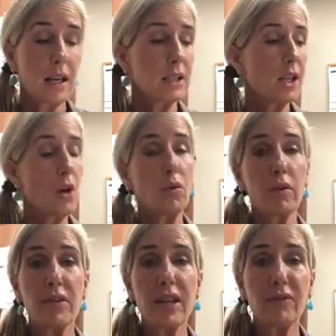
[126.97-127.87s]
So
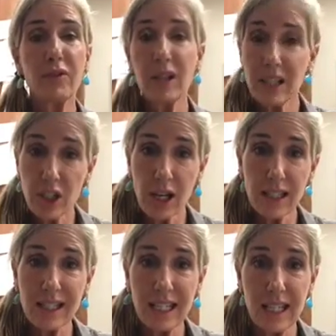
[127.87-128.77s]
the
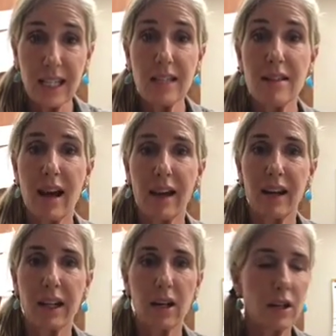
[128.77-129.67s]
franchisee that
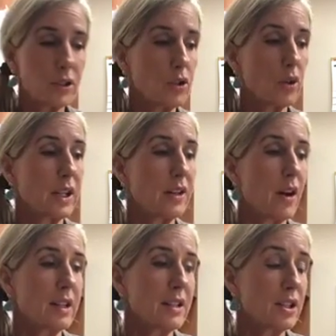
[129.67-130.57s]
I concentrated
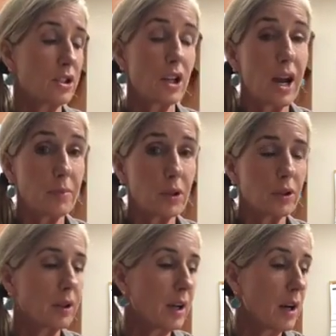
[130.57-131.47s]
on in this
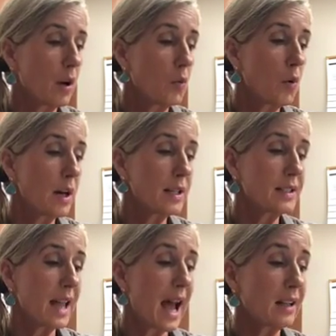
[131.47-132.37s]
chapter
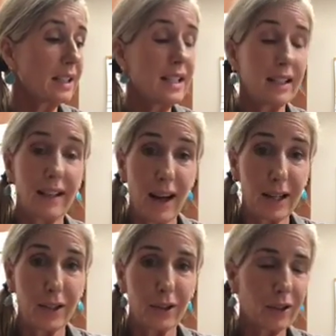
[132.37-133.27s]
was Allie
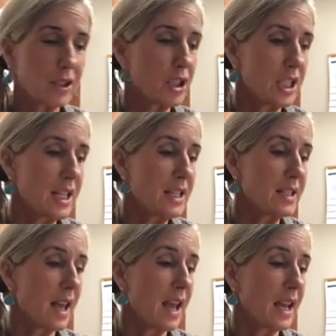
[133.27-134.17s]
Geiger.
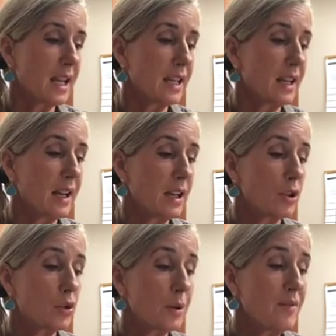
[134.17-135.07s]
She's a
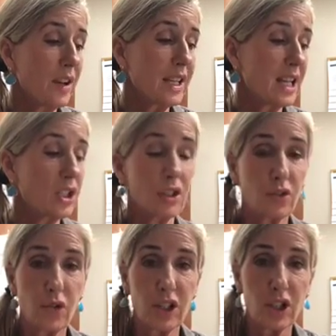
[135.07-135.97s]
Dream
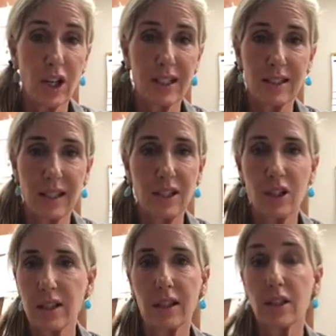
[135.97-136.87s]
Vacations franchisee.
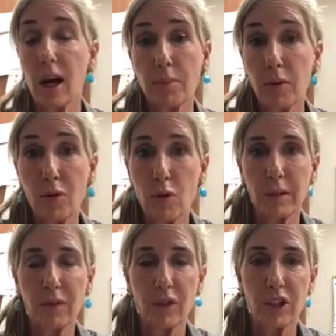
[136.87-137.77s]
She's a top
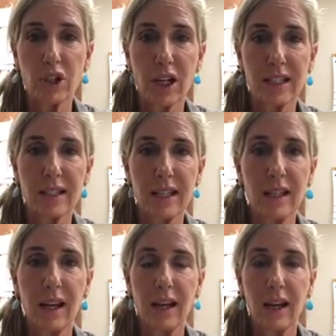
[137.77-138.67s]
performing
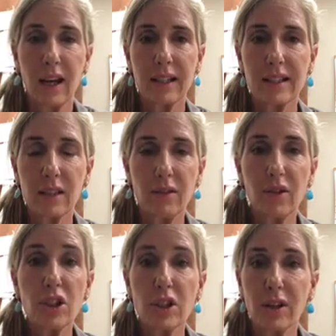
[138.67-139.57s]
franchisee. It's a
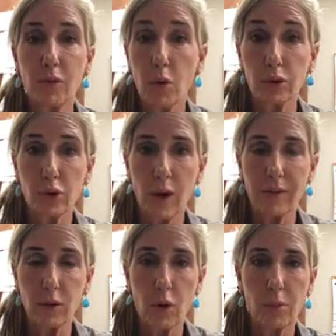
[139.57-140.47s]
division of World
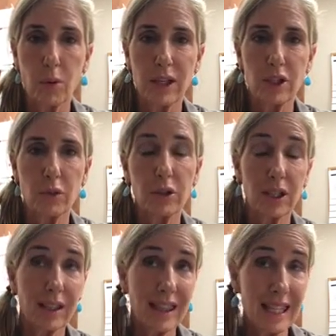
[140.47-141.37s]
Travel Corporation, which
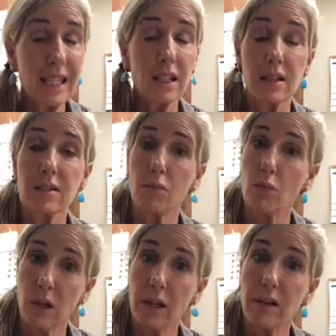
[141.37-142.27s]
I think is
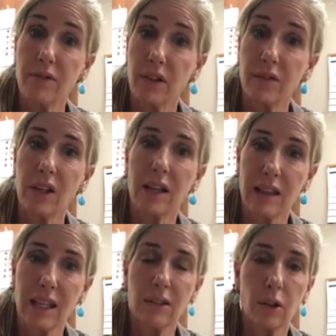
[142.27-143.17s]
one of, if
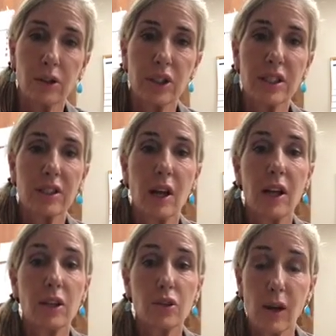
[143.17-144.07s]
not the largest
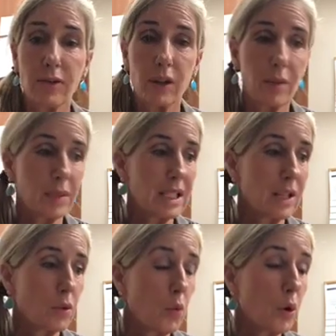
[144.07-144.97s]
travel companies
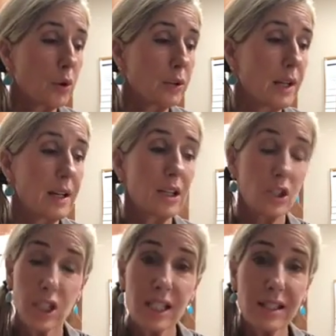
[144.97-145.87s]
in the world.
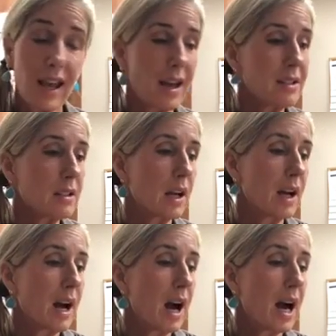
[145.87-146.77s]
She says,
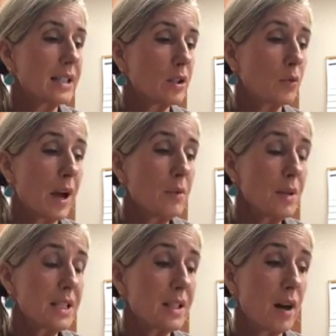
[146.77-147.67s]
I surround
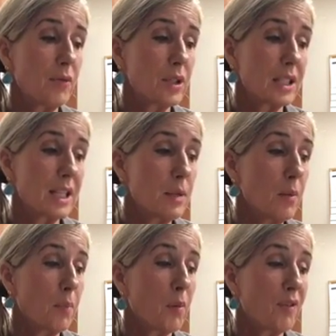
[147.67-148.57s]
myself with a
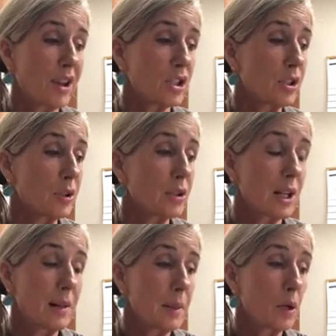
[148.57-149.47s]
team of professionals
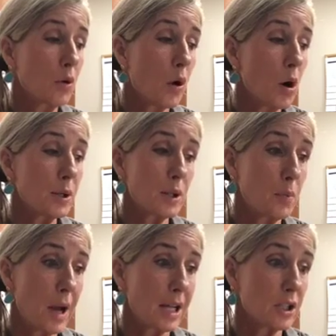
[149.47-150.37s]
who are also
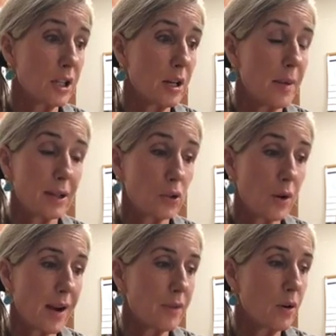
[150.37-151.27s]
passionate about
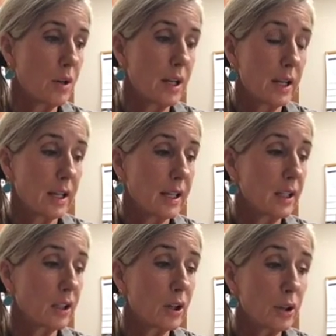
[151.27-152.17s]
travel
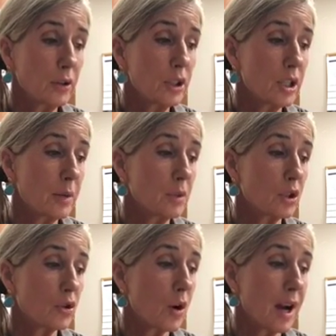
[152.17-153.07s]
and encourage them to
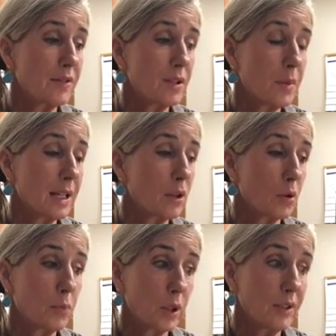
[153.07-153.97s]
strive to make
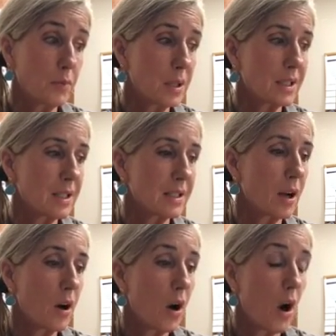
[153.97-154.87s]
their book of business
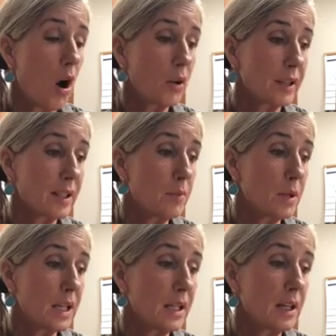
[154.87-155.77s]
all it can
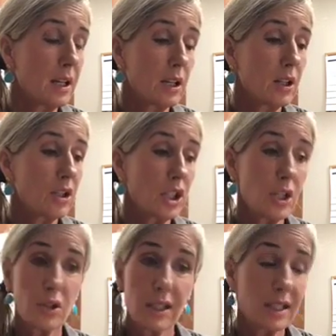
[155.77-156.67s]
be. She
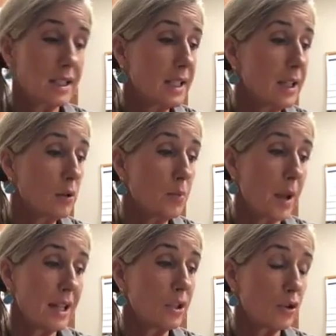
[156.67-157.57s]
uses a tiered
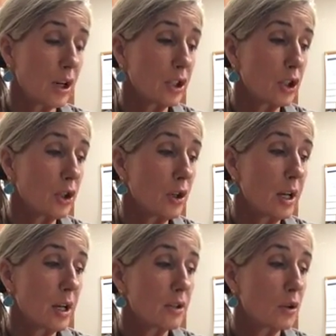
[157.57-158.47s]
pay structure,
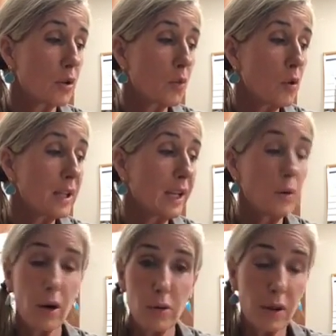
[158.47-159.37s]
so the more they
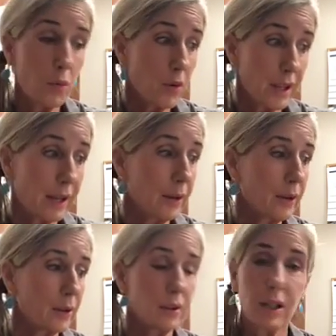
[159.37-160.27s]
grow, the more they
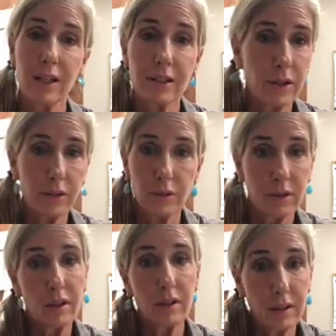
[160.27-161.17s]
earn. So
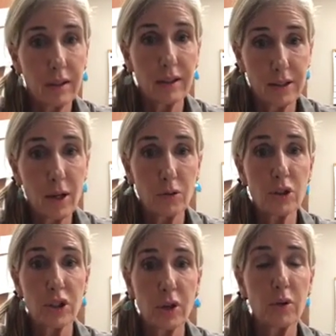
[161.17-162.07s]
don't
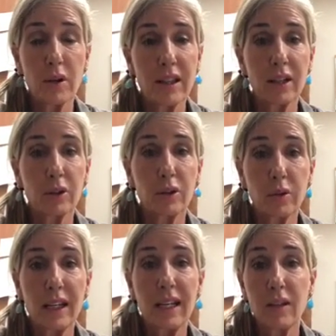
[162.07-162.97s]
show that you're
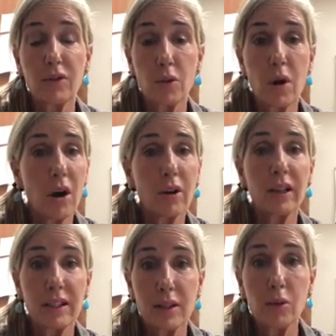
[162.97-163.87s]
greedy if you are,
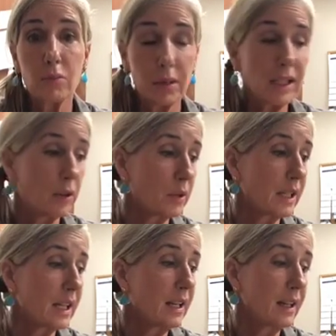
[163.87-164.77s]
and don't be
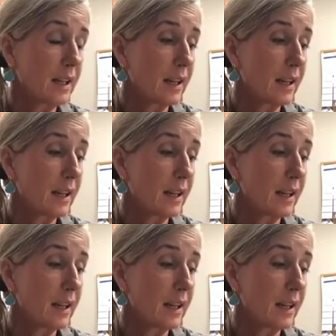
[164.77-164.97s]
greedy,